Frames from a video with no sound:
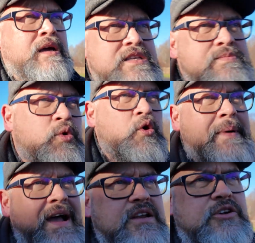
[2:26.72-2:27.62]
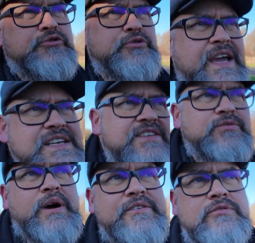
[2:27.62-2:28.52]
it's more about a
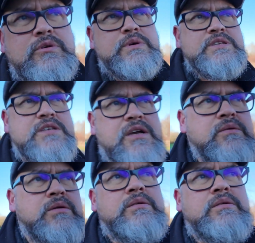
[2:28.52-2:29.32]
creative way forward, so